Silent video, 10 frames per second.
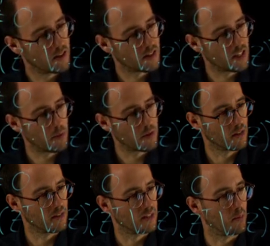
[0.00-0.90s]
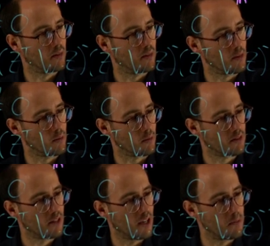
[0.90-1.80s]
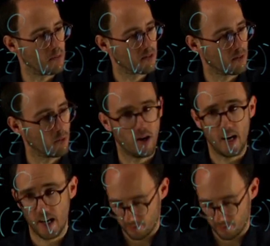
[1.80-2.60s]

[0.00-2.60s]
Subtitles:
capital W times Y.